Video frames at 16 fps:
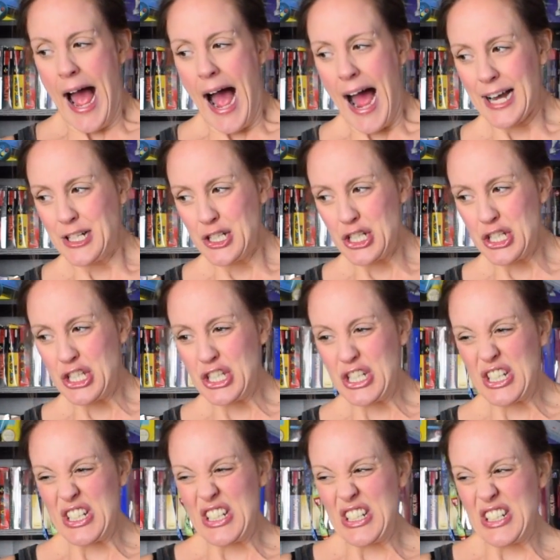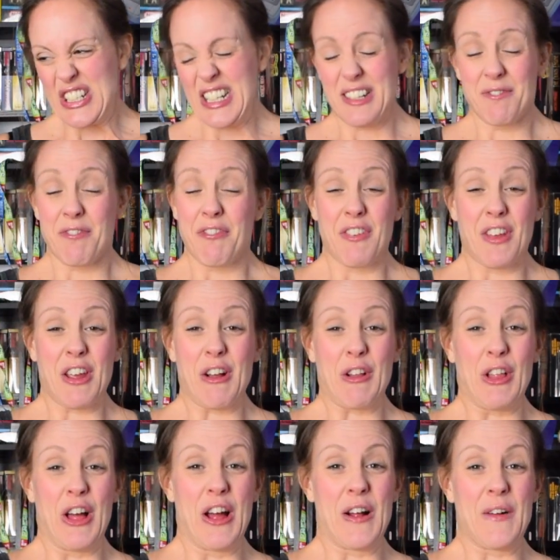I just didn't
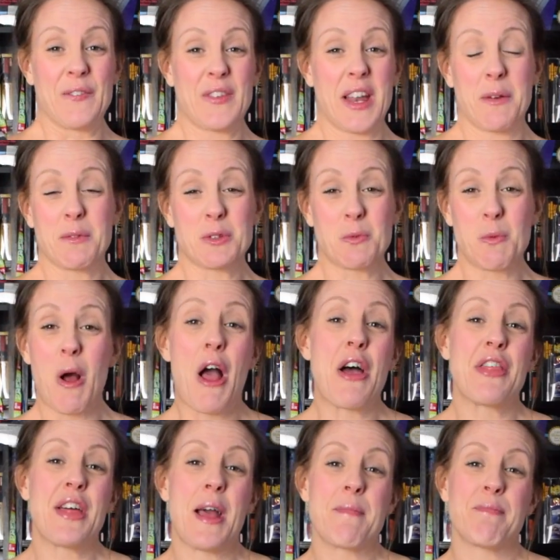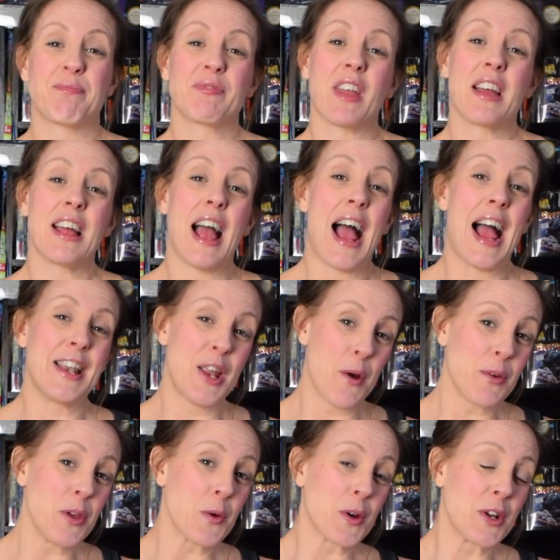feel that it was worth it. I
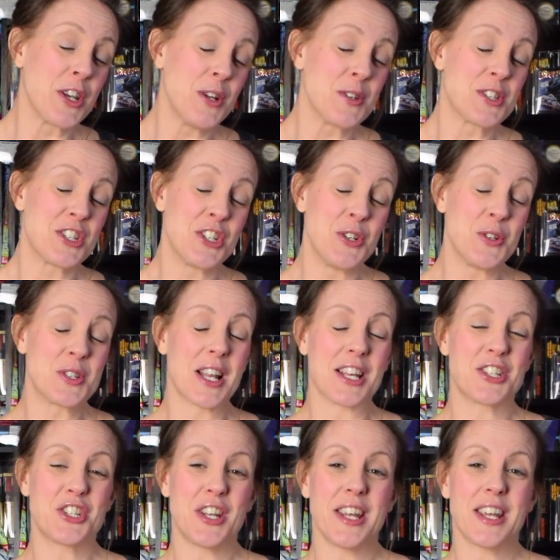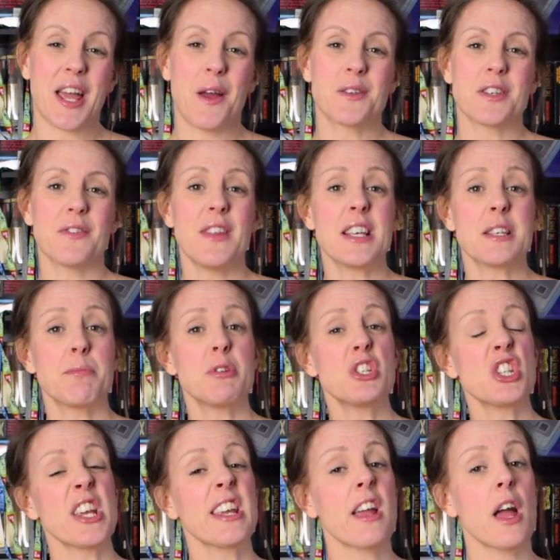know you can utilise cheat codes on this, but
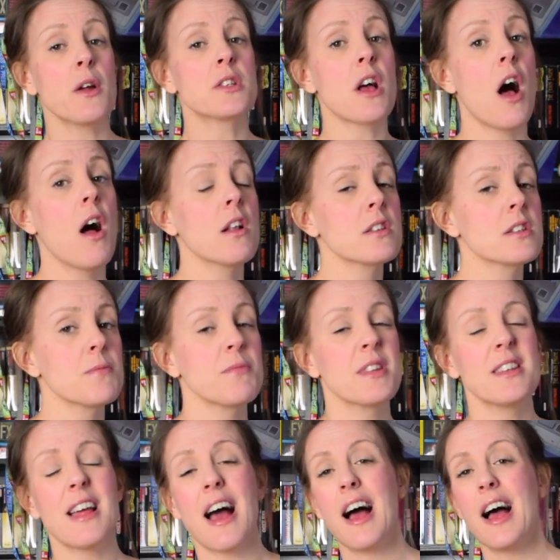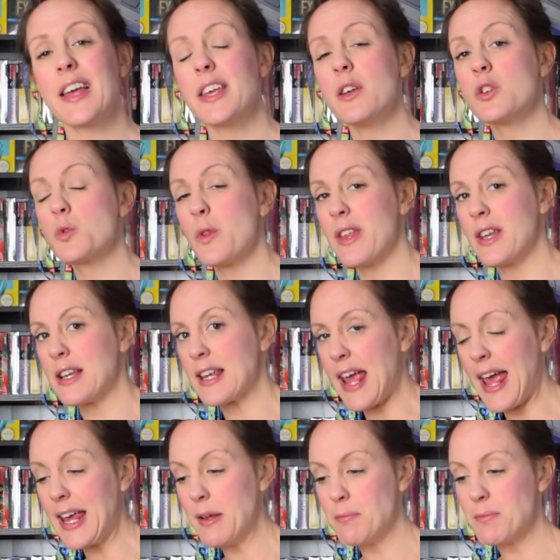cheat codes aren't something that I use within
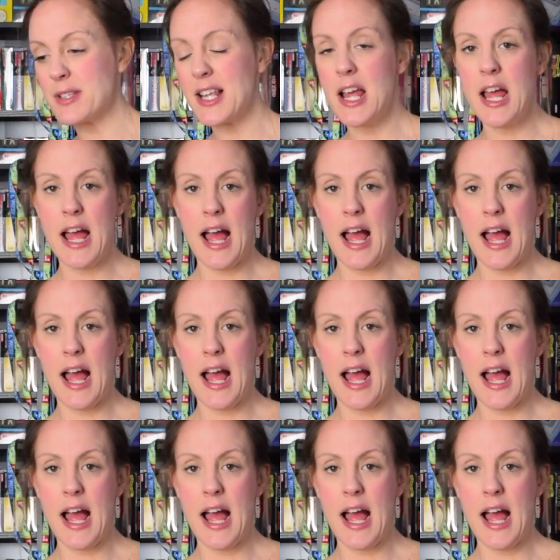games.